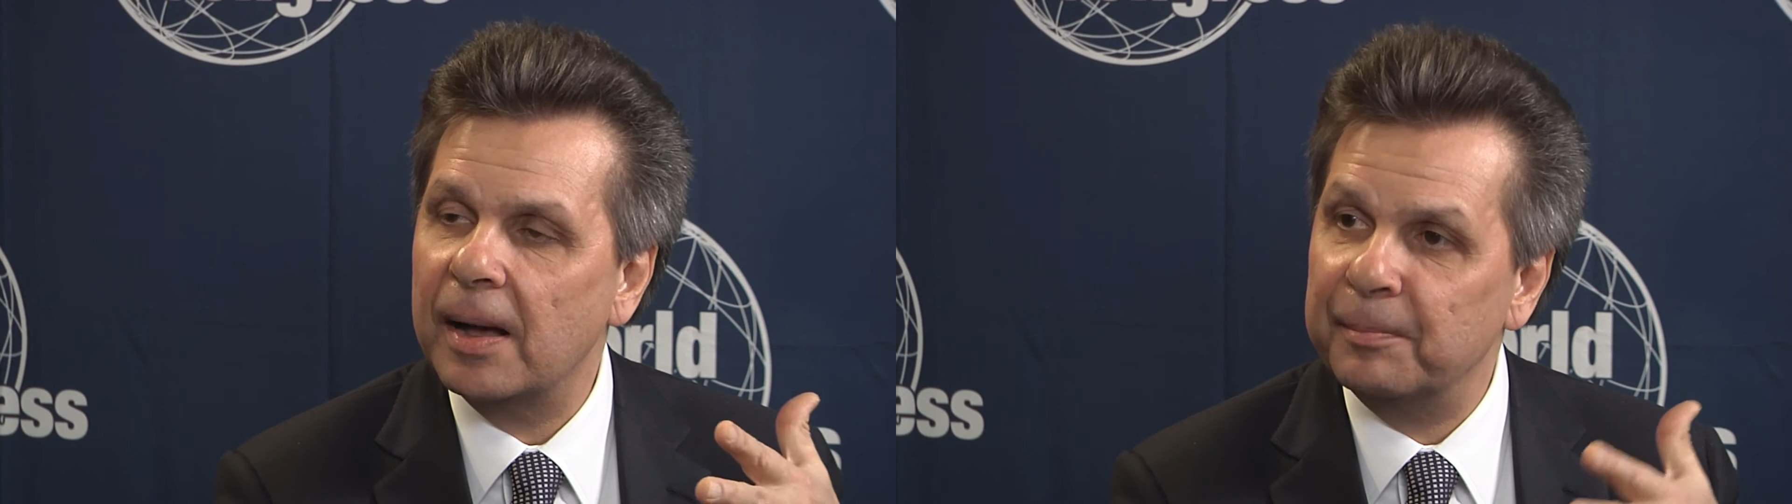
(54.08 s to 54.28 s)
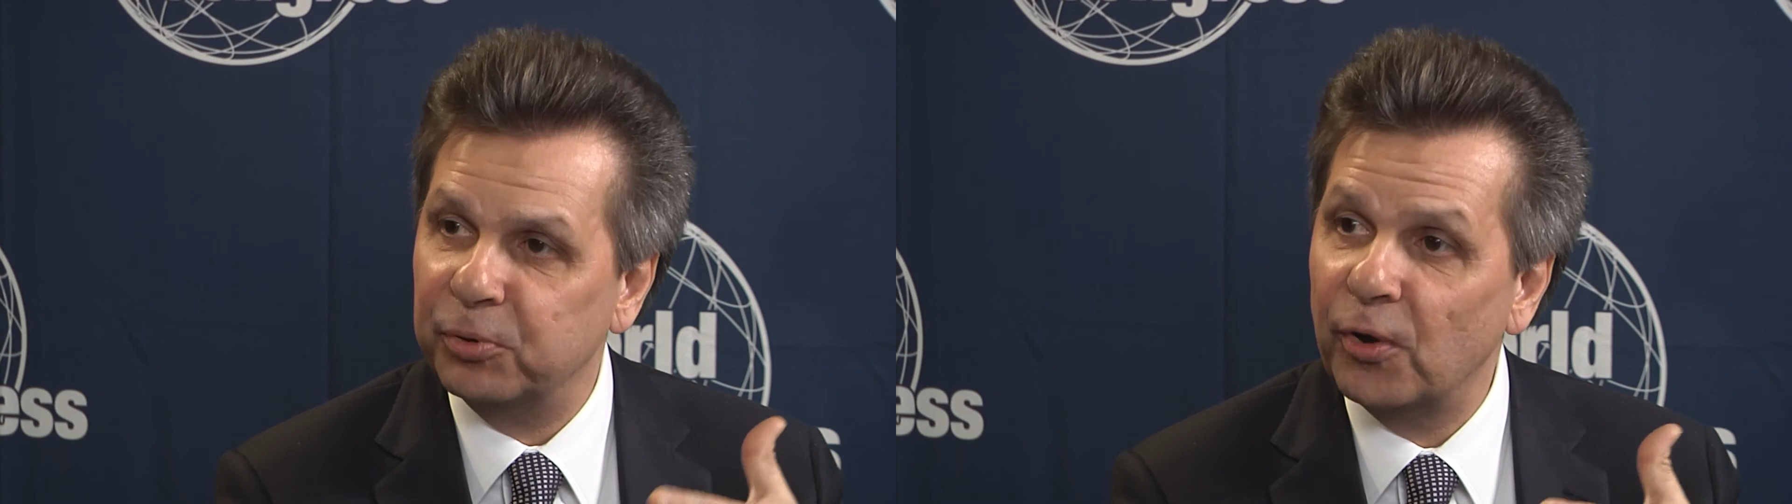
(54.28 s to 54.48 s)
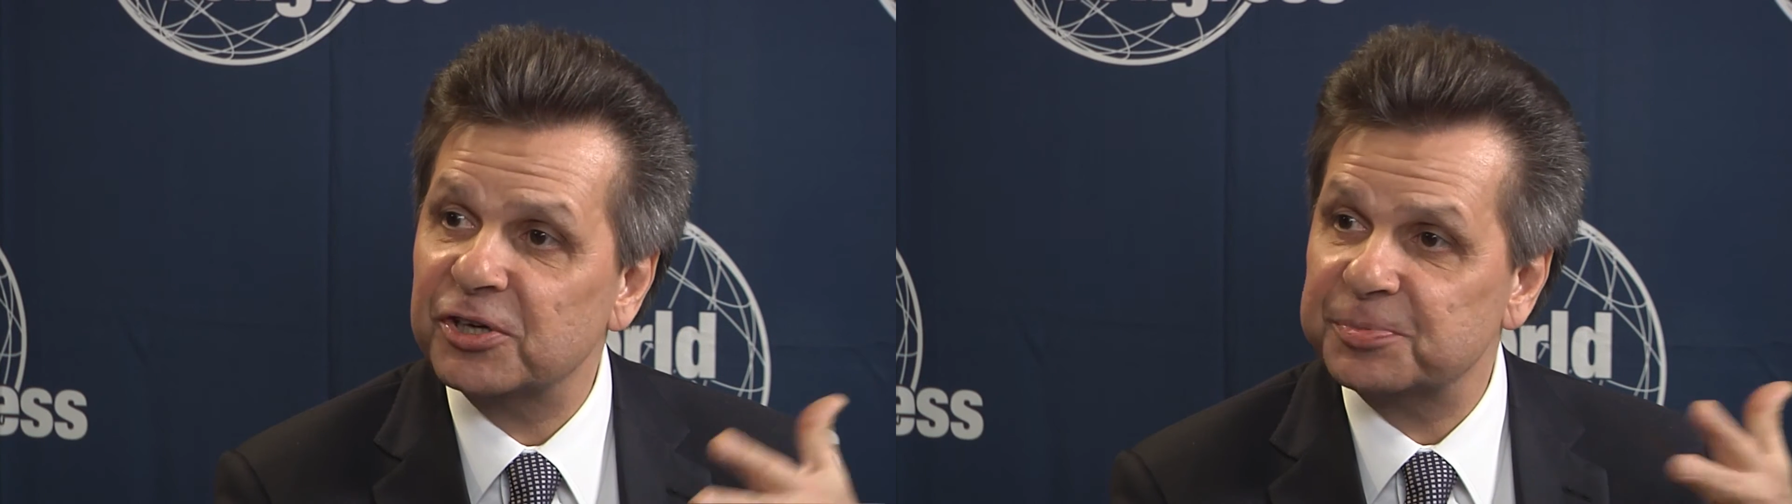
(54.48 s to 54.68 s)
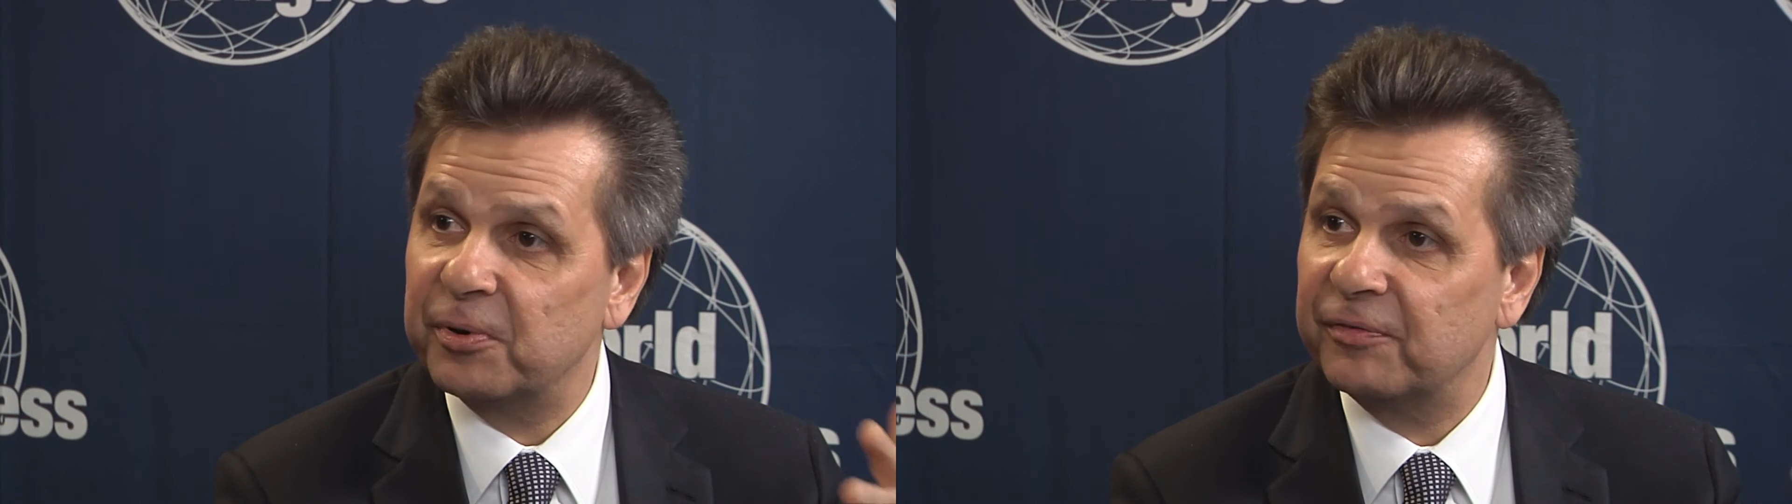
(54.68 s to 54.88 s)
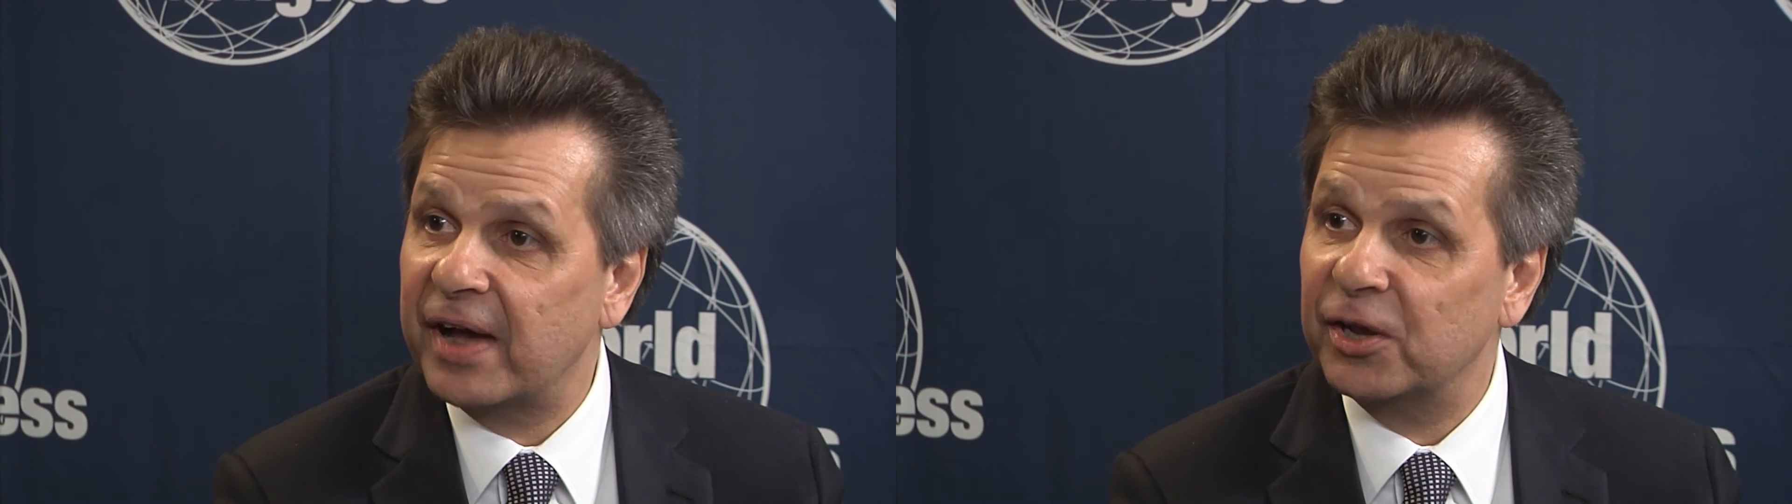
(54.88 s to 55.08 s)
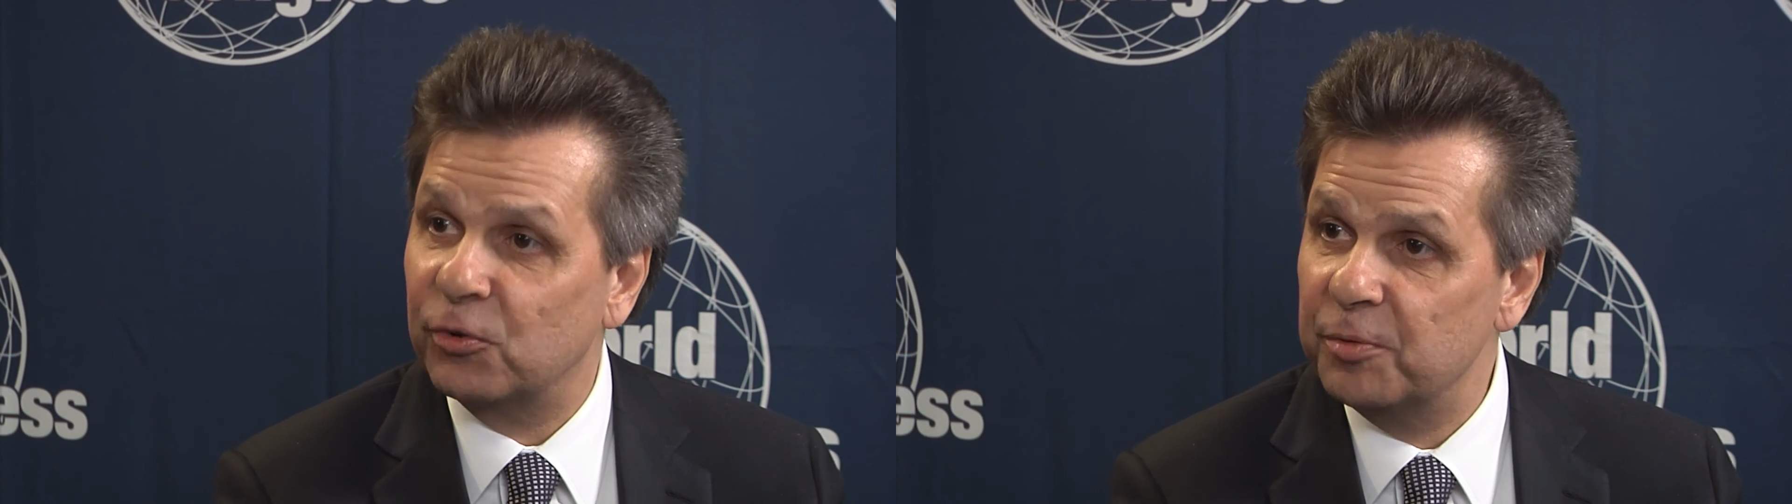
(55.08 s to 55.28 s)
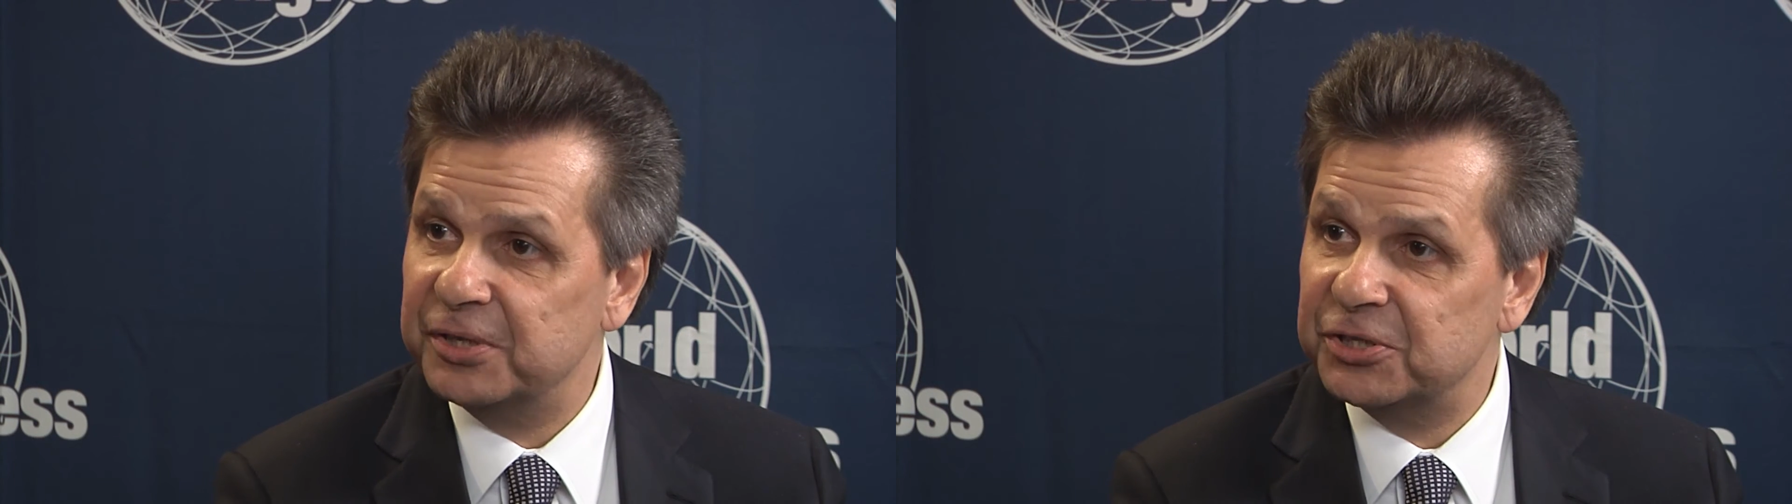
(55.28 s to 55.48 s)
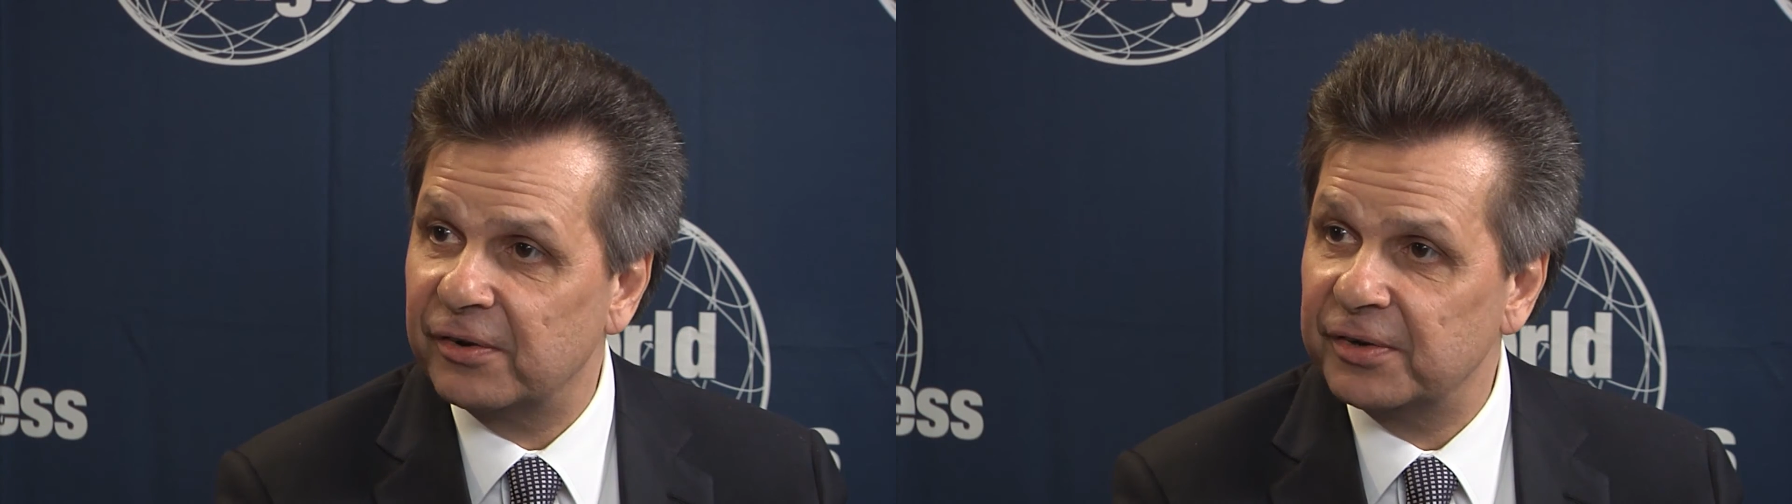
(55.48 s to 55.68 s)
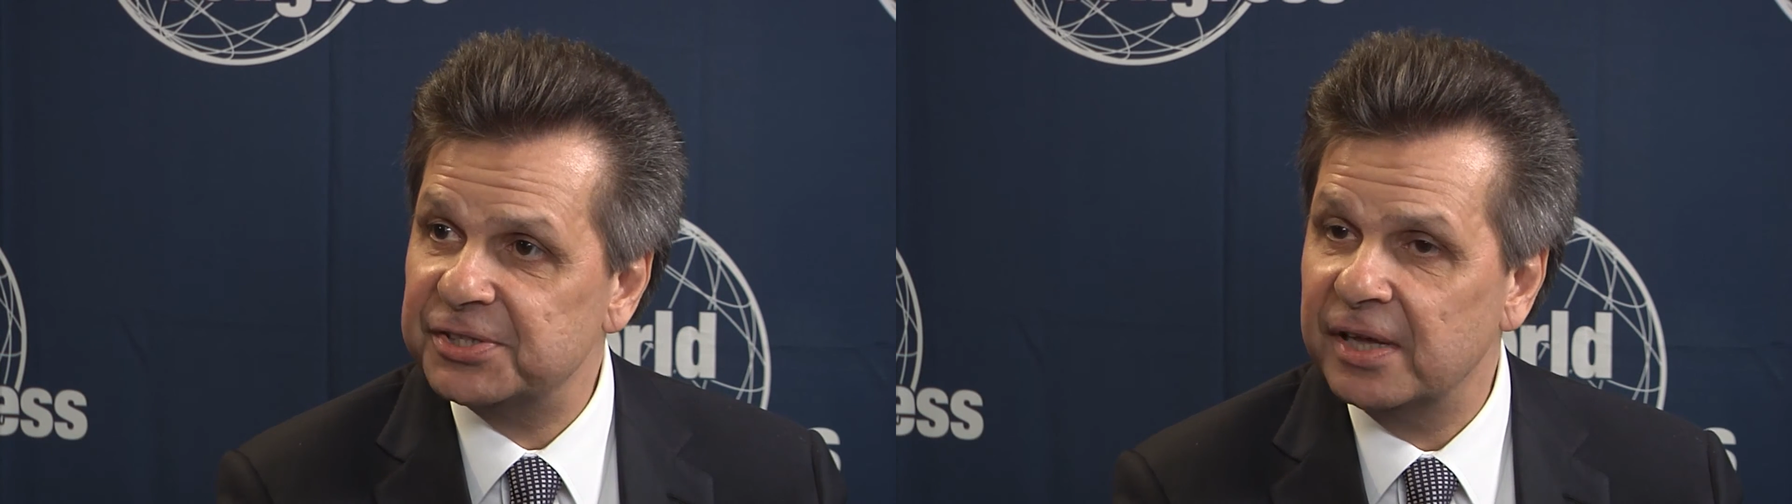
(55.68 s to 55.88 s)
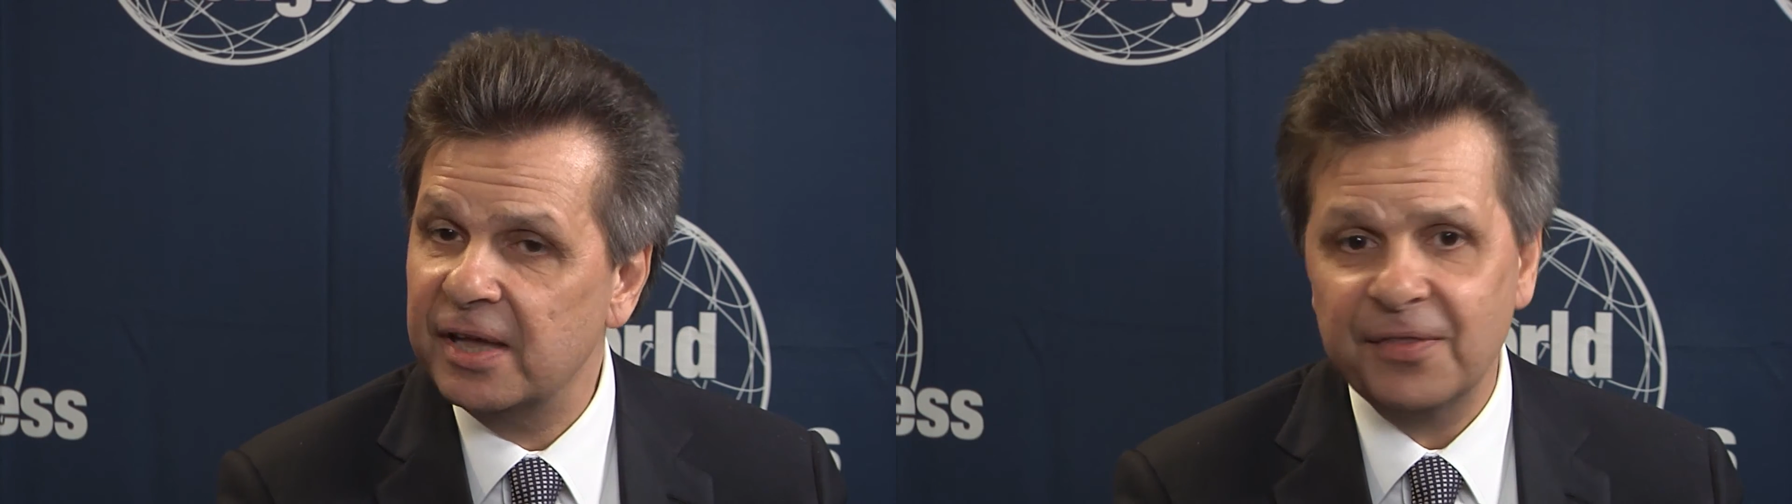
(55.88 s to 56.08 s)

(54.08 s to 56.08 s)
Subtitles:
employers providing group insurance,